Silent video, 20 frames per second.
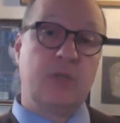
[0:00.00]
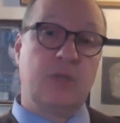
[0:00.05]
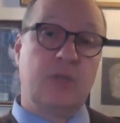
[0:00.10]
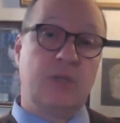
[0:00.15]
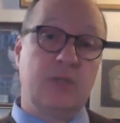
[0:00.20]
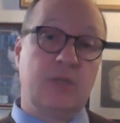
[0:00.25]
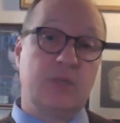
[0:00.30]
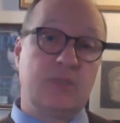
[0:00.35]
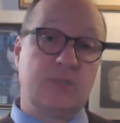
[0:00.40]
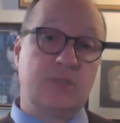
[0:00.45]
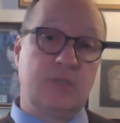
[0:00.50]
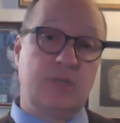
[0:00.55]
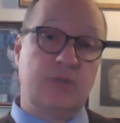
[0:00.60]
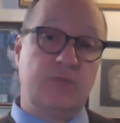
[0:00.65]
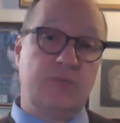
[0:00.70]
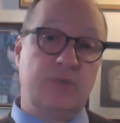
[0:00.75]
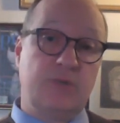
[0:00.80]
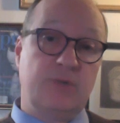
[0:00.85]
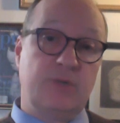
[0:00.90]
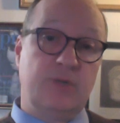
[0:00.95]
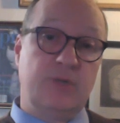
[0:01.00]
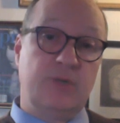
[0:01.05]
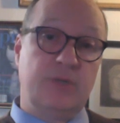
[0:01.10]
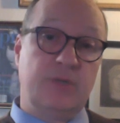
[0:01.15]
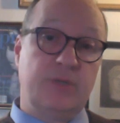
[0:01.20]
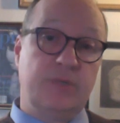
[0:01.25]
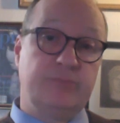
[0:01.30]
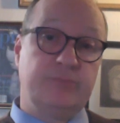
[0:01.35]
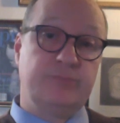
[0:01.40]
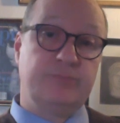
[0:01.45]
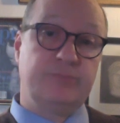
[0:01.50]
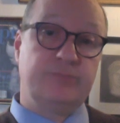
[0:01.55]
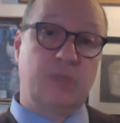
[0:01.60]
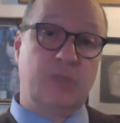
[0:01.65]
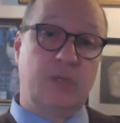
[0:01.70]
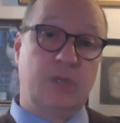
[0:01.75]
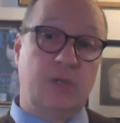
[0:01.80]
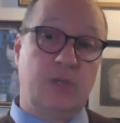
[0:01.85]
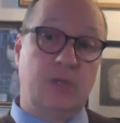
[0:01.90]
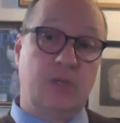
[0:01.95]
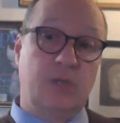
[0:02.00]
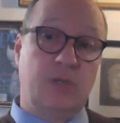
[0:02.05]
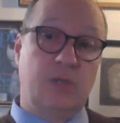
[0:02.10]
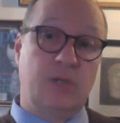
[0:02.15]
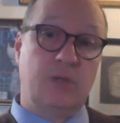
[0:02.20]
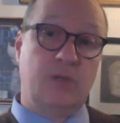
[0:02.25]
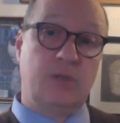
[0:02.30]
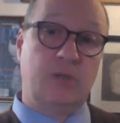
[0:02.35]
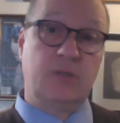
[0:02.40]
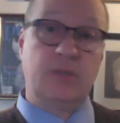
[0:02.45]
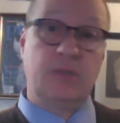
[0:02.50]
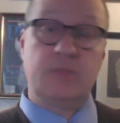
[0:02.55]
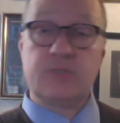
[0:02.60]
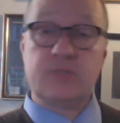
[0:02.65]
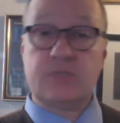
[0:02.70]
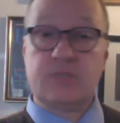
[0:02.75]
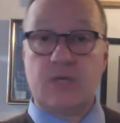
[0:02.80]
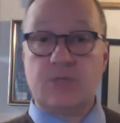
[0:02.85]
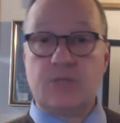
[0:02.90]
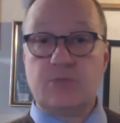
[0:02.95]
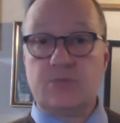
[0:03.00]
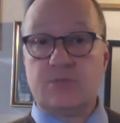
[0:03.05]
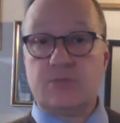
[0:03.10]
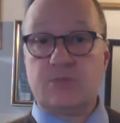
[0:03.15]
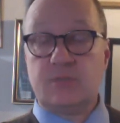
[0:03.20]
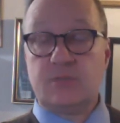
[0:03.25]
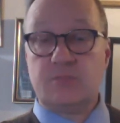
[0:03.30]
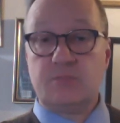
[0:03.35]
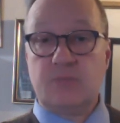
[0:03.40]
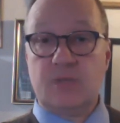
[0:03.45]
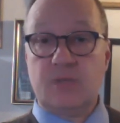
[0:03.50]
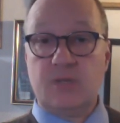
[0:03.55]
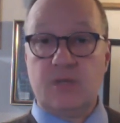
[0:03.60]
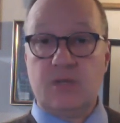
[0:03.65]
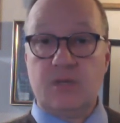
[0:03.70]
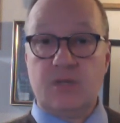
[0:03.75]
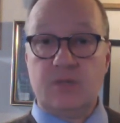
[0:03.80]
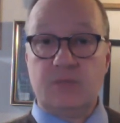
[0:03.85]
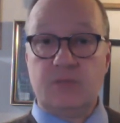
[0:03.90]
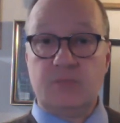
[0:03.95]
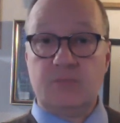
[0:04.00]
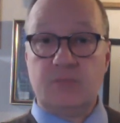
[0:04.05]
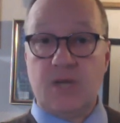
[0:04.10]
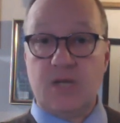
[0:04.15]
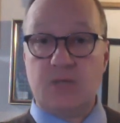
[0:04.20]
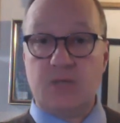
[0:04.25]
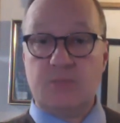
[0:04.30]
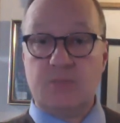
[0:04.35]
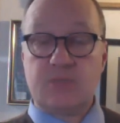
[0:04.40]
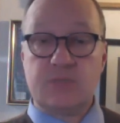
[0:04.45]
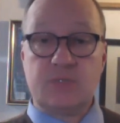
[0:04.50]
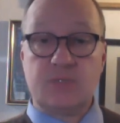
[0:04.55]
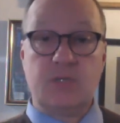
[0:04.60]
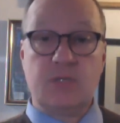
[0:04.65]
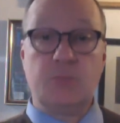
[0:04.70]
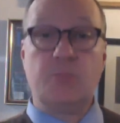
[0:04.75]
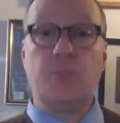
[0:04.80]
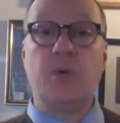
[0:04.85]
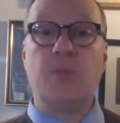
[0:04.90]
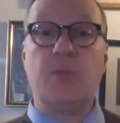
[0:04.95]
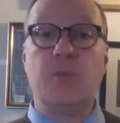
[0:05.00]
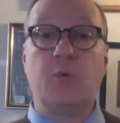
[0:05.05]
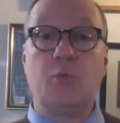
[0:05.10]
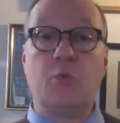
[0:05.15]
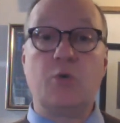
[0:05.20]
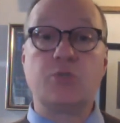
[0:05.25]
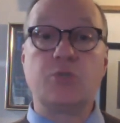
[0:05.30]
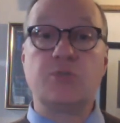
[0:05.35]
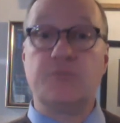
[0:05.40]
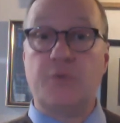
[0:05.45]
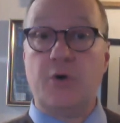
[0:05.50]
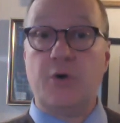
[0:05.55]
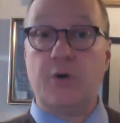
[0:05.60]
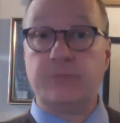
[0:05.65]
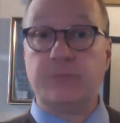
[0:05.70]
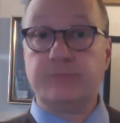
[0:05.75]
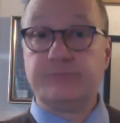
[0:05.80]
and to save um, uh, Columbus statues and, and, and, monuments and other public works of art.